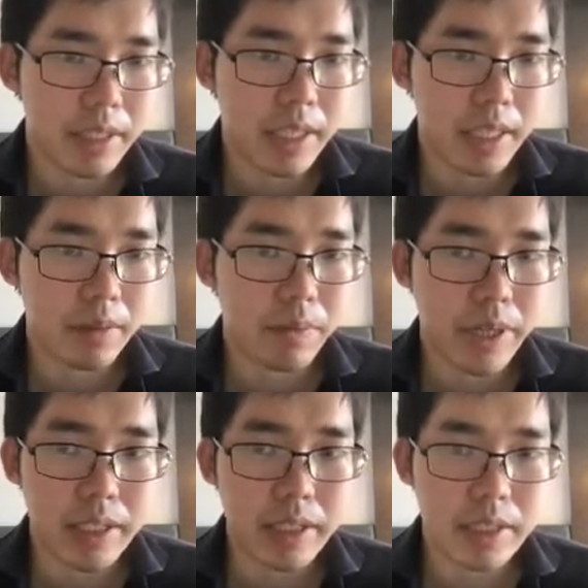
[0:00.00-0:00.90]
And
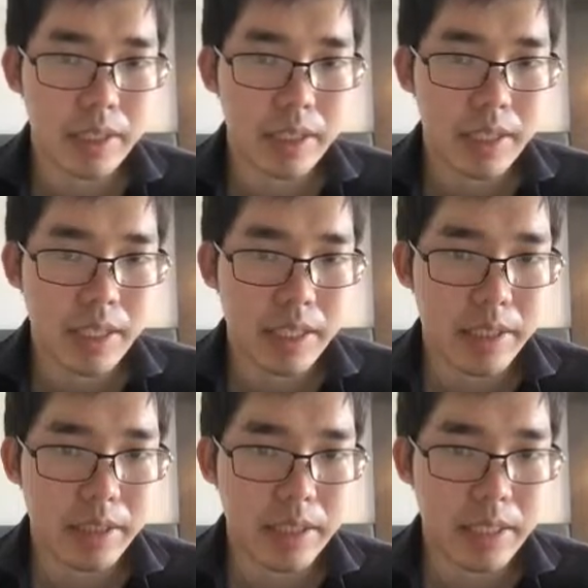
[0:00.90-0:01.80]
phi is
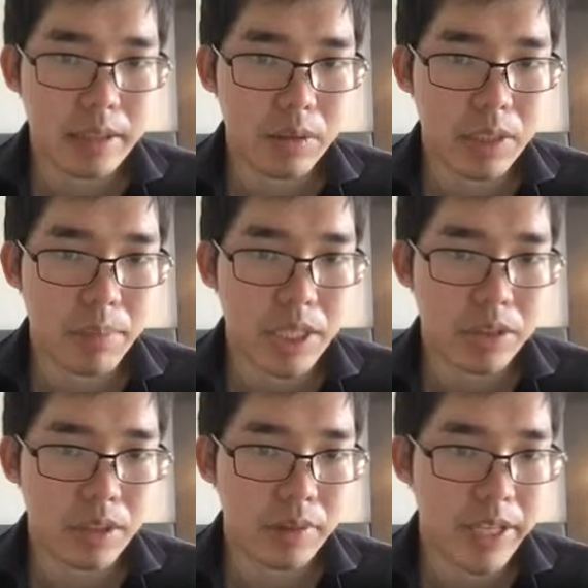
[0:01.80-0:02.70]
a
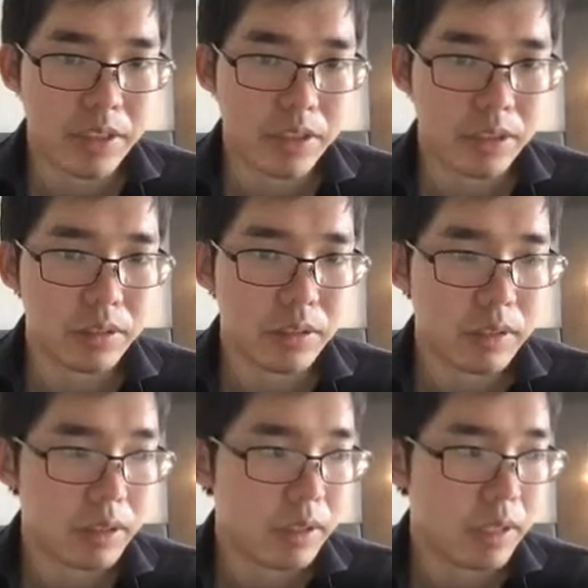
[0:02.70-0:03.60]
D2-dimensional vector,
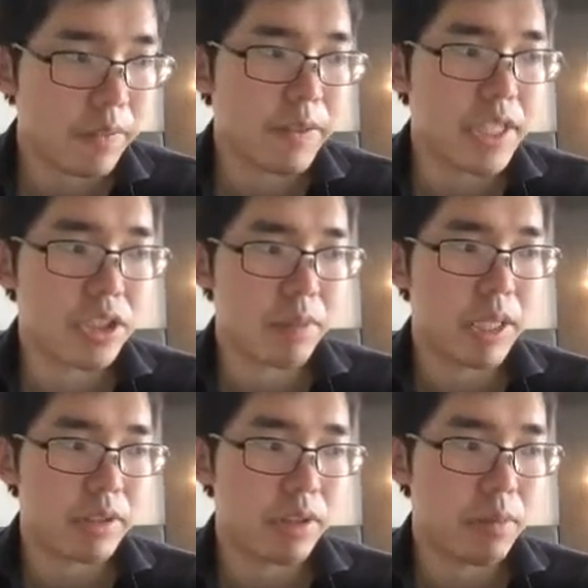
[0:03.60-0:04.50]
feature
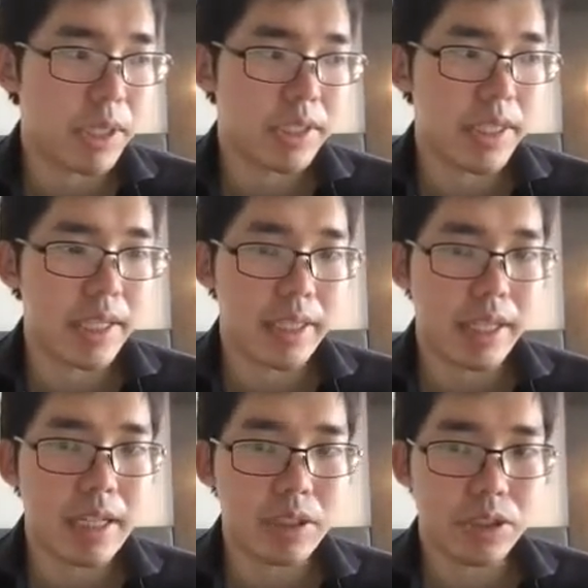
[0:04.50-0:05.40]
vector over state and
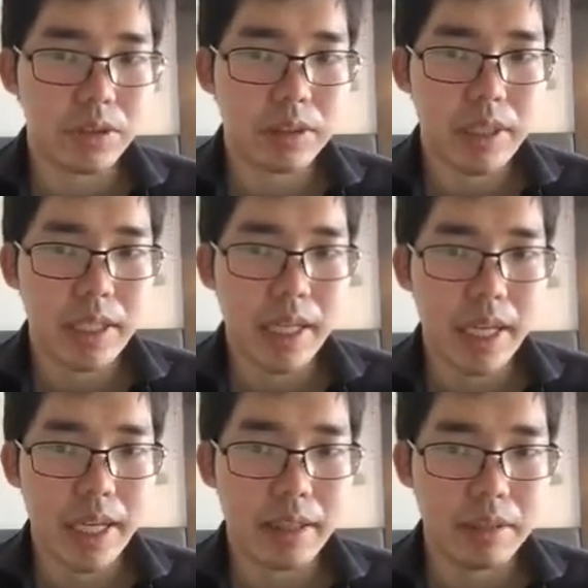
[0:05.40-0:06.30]
action,
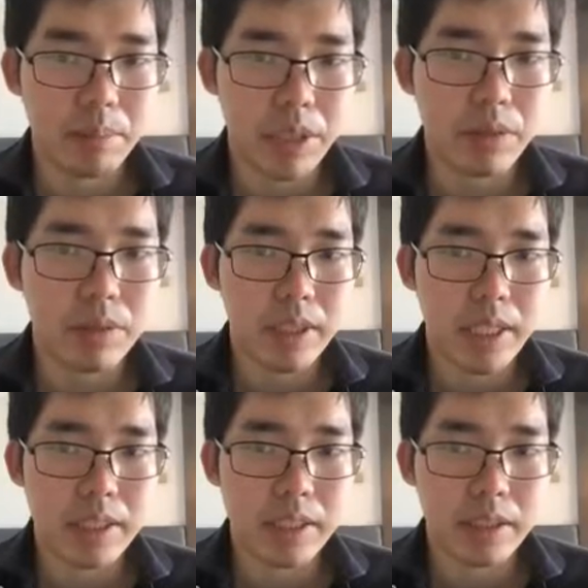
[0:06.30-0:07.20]
and mu
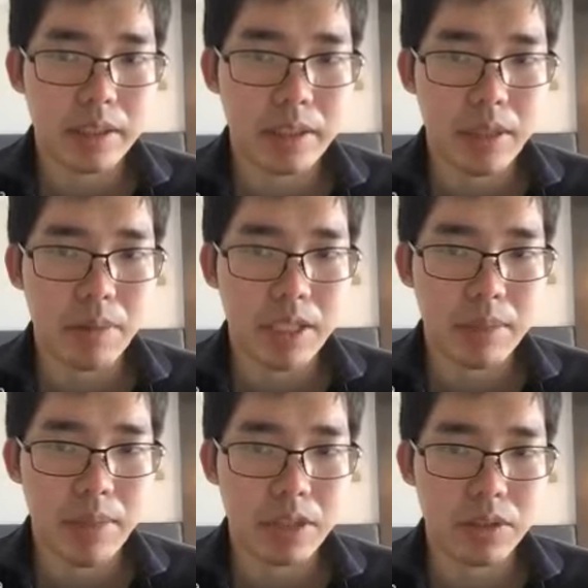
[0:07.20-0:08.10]
is a
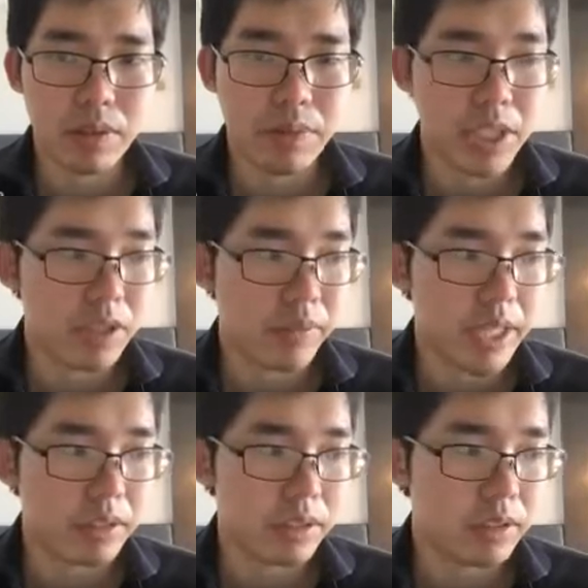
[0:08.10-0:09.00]
D1-dimensional feature
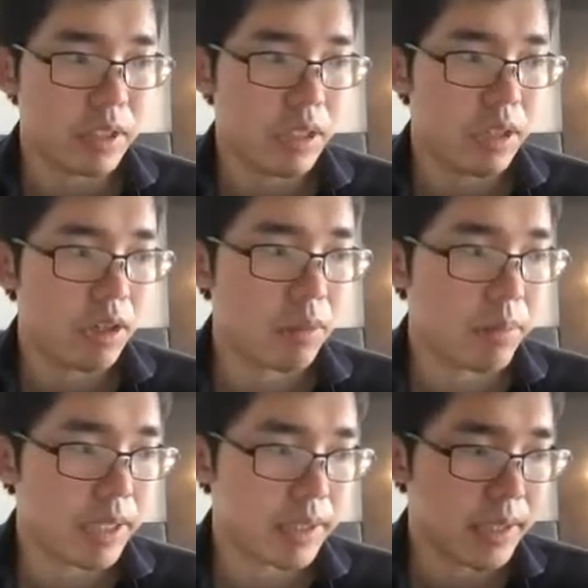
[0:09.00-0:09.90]
vector
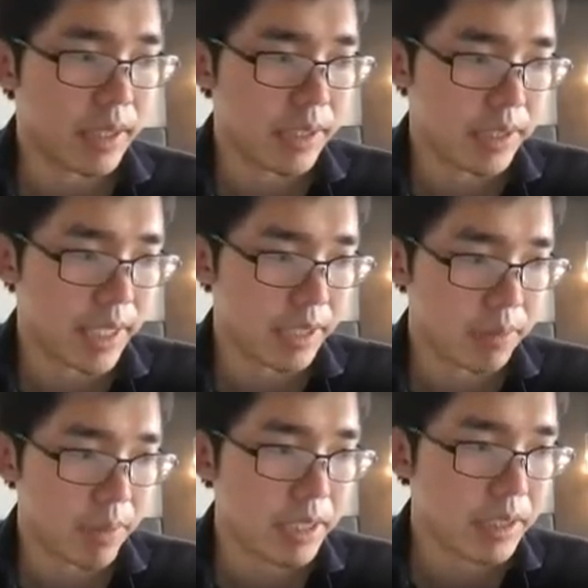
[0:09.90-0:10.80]
over the state
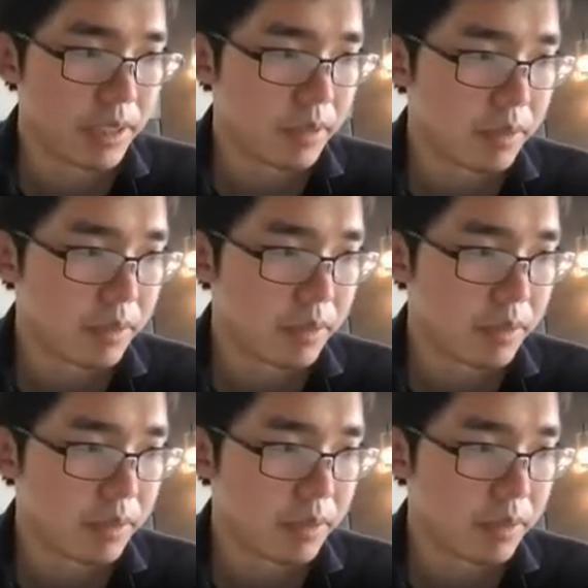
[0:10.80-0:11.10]
space.